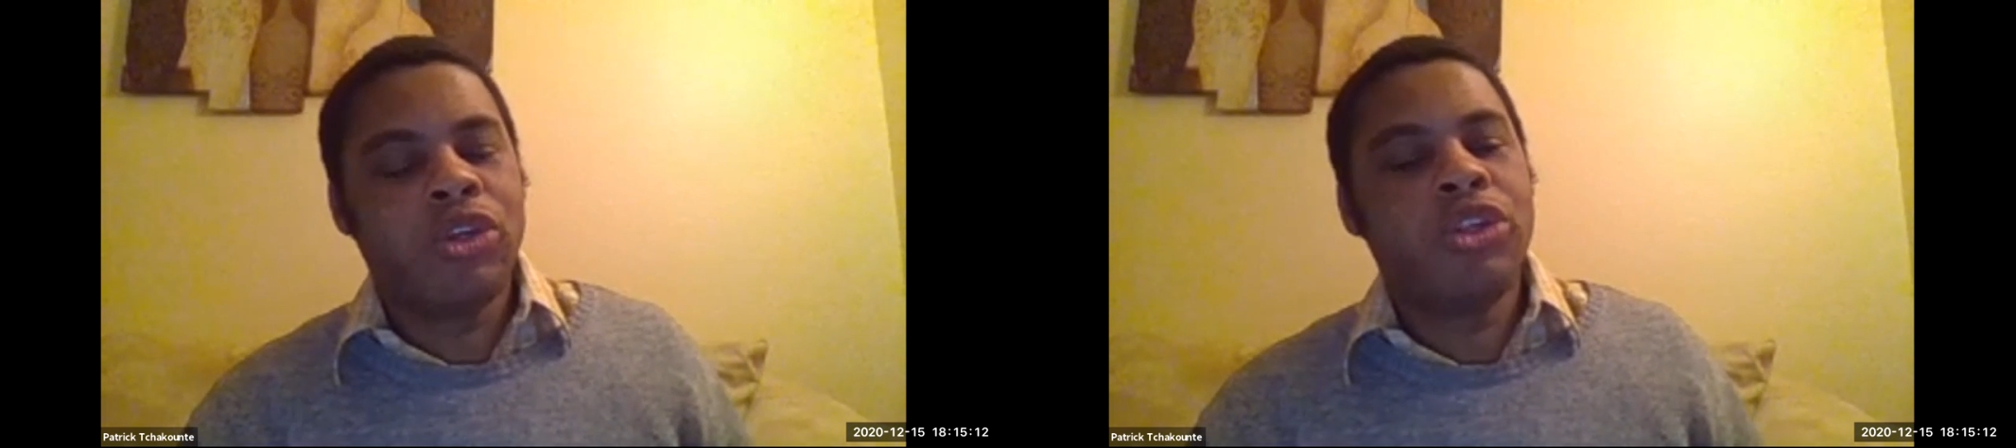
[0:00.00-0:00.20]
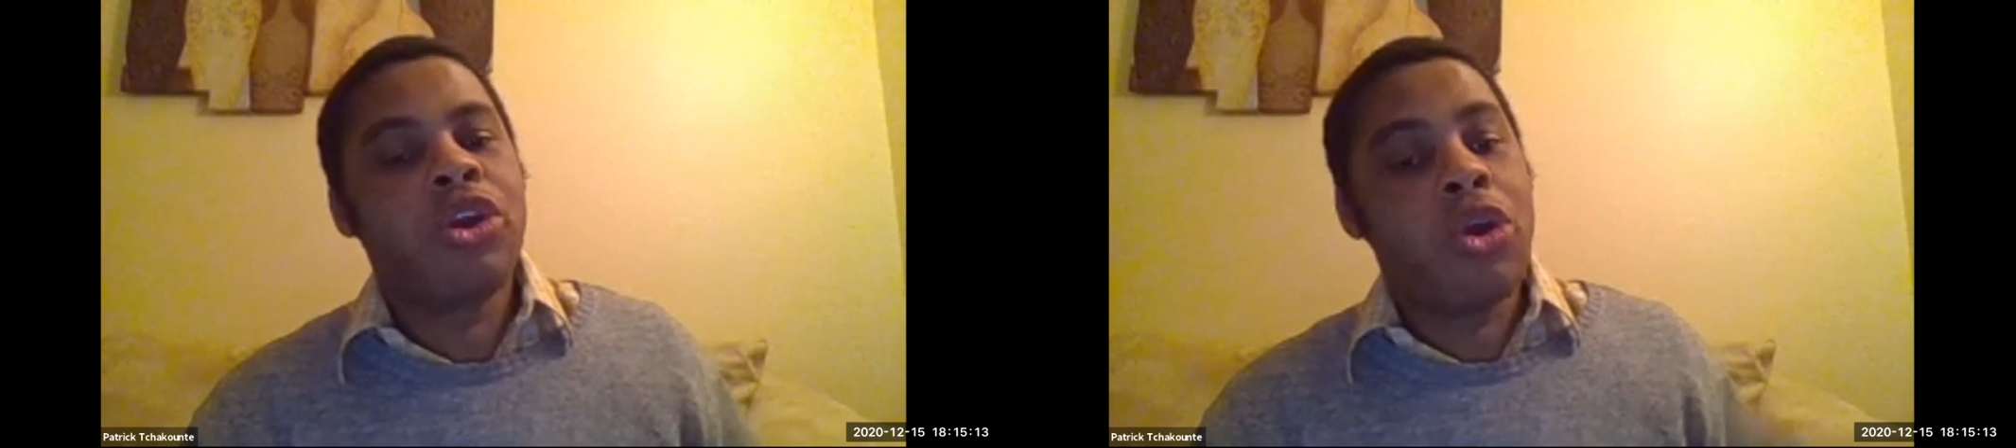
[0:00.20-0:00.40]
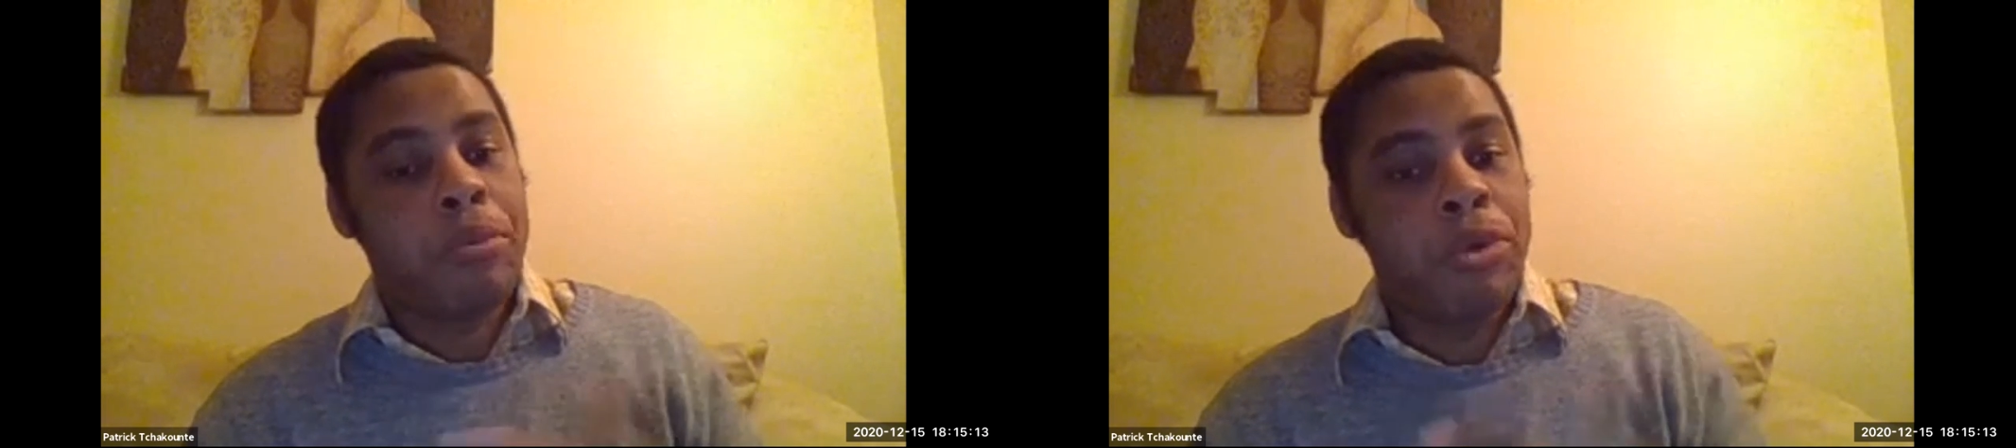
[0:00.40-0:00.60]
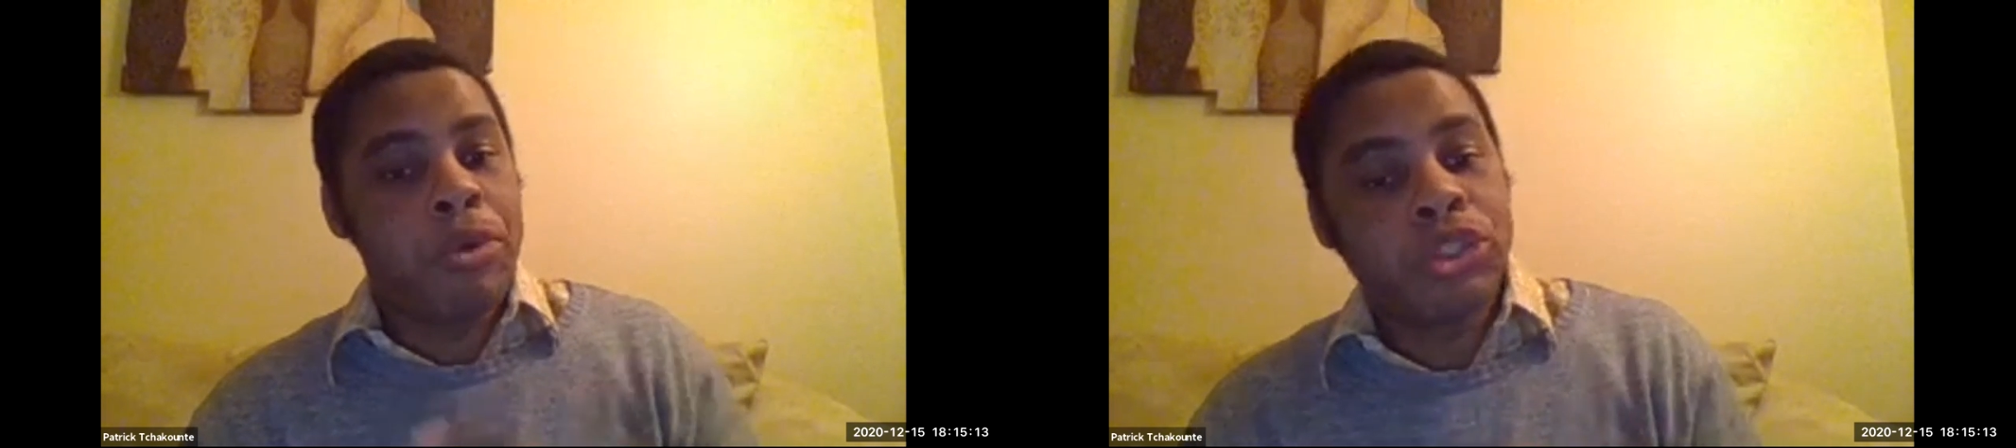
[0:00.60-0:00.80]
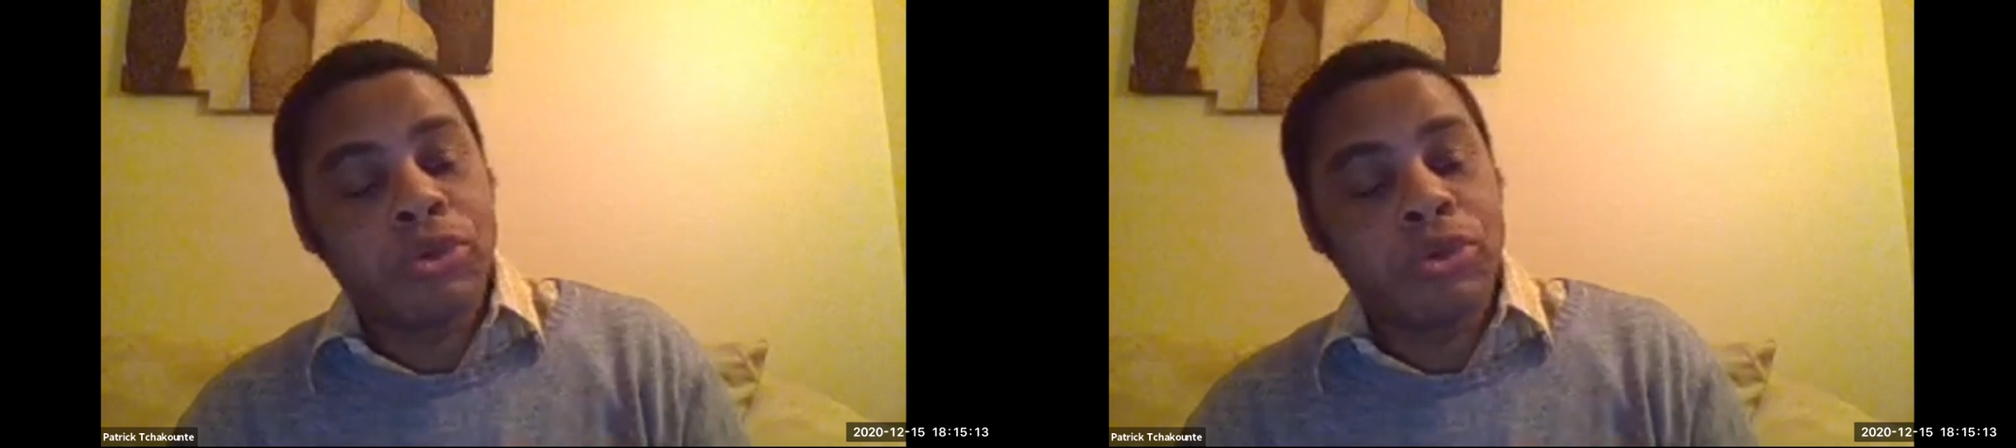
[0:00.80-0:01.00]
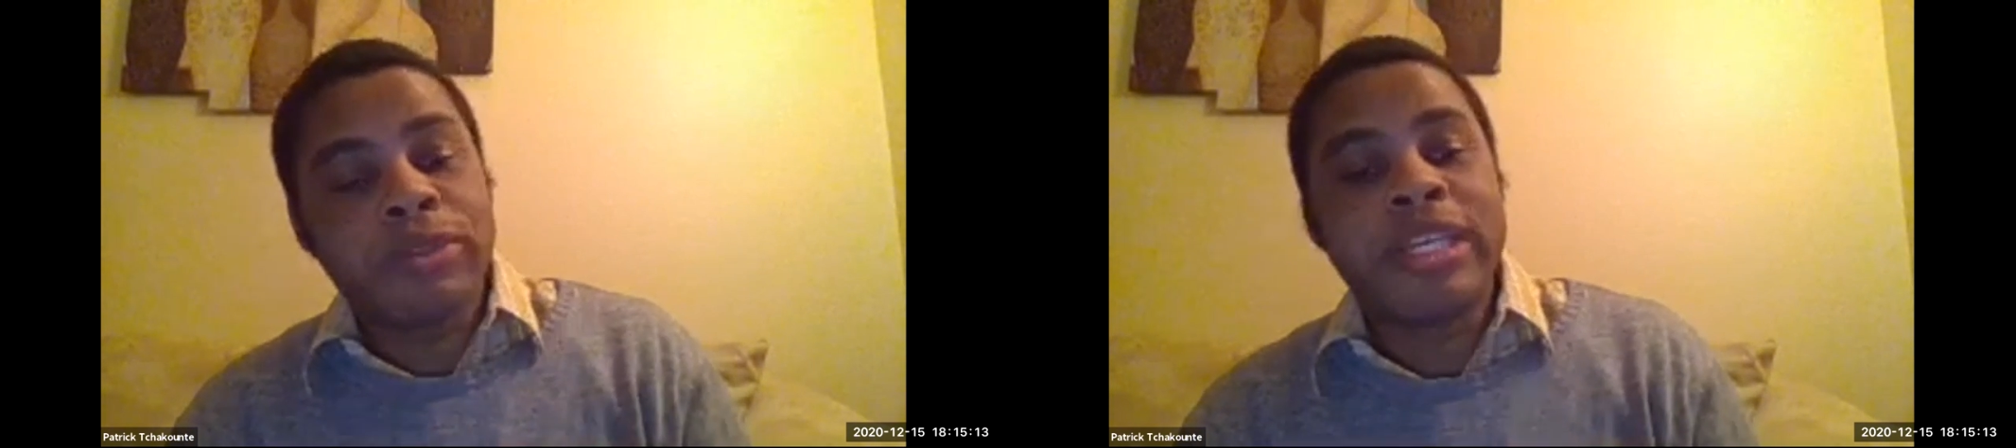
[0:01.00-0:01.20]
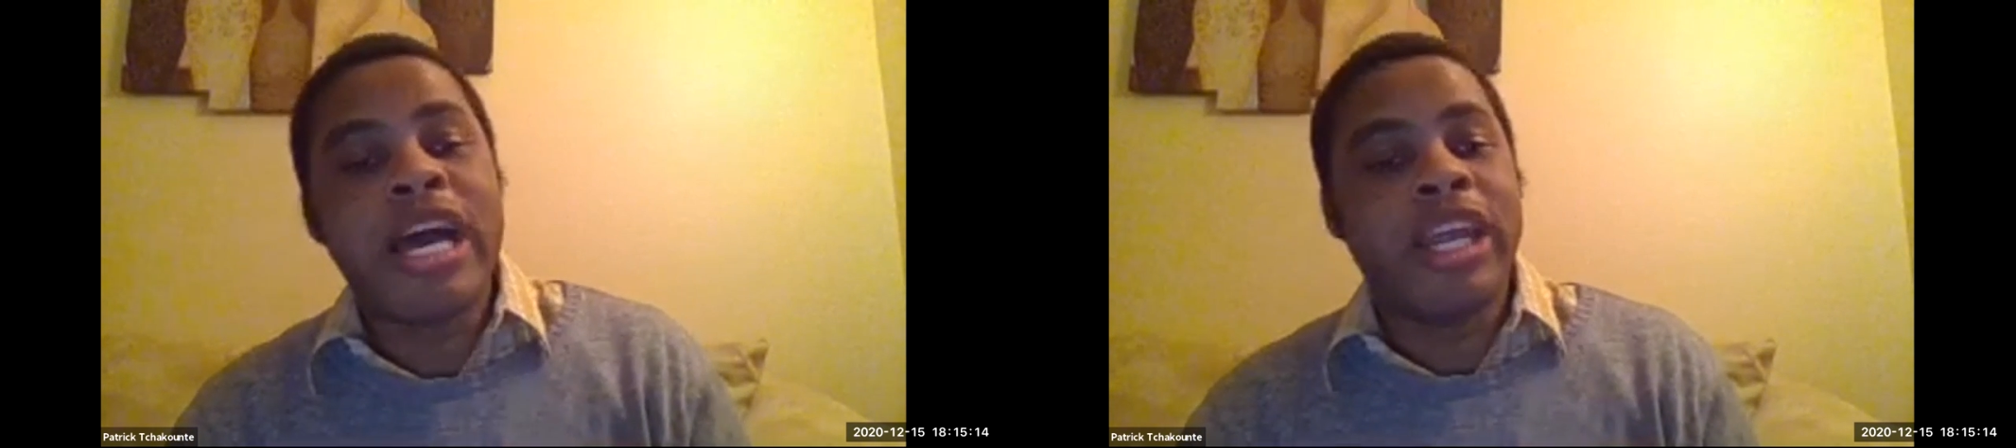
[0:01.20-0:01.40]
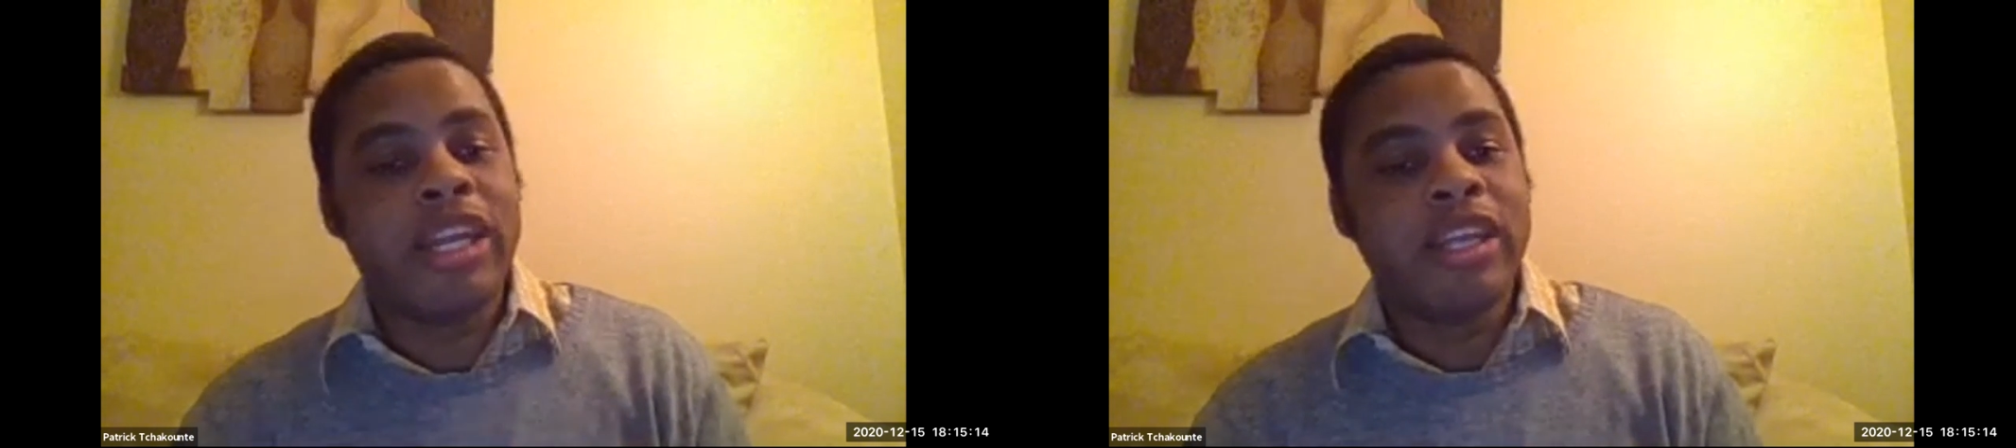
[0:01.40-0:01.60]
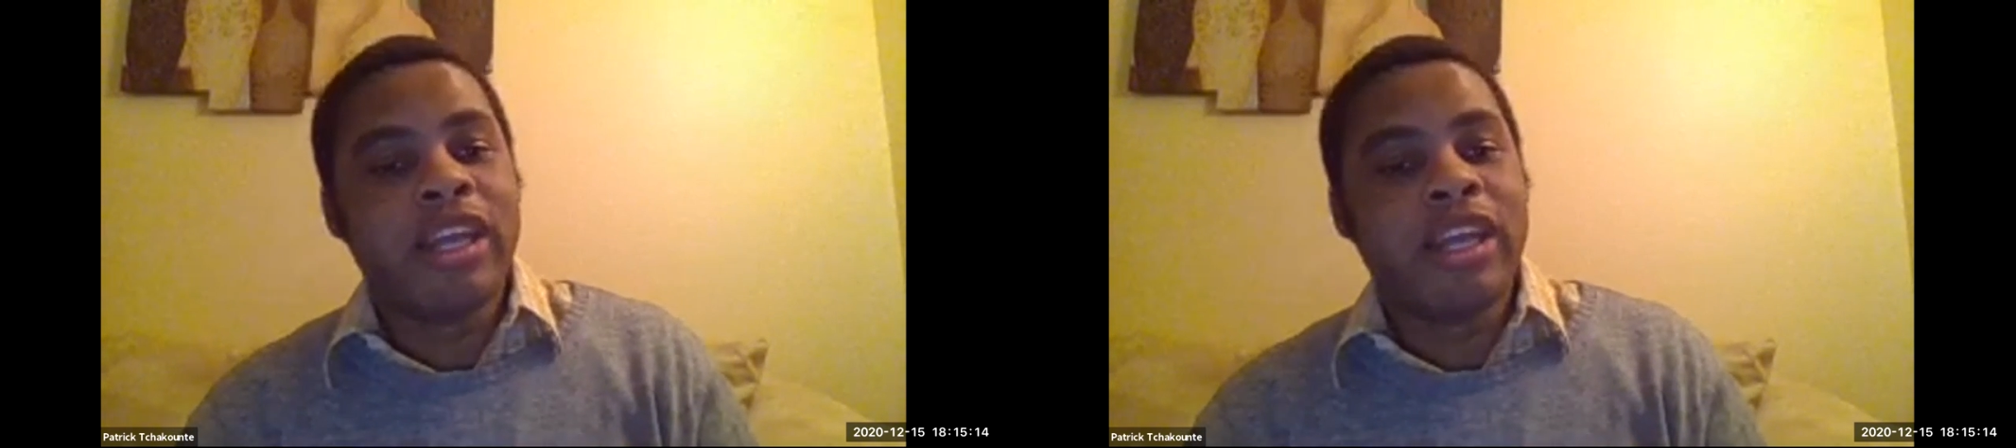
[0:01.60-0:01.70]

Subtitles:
the commercial side.